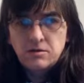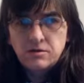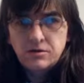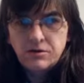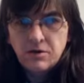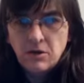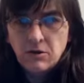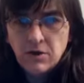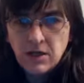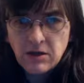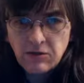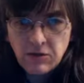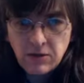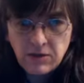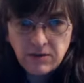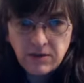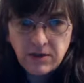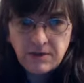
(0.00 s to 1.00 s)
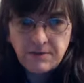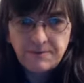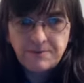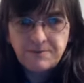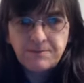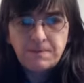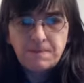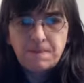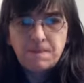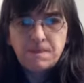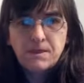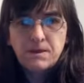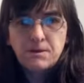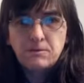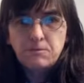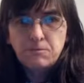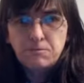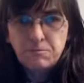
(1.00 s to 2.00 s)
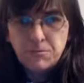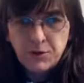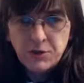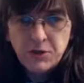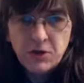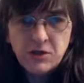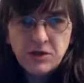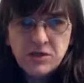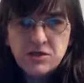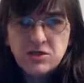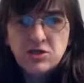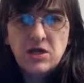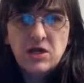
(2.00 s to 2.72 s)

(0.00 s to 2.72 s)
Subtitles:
because one day you're going to come back to it.